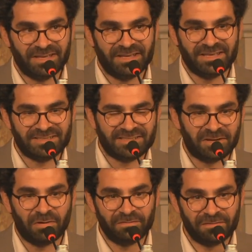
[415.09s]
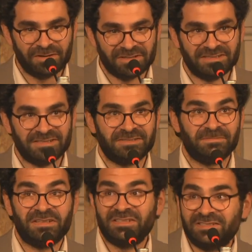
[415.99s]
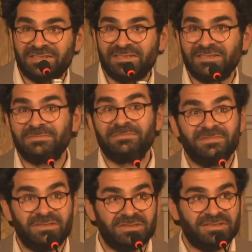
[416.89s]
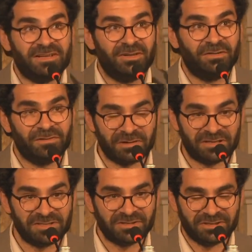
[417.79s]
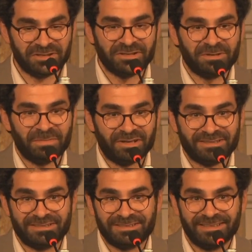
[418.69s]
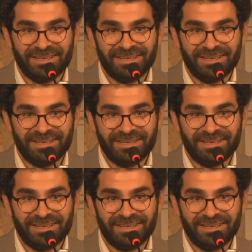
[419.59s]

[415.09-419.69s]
It's a conference, there's a lot of grandeur here, but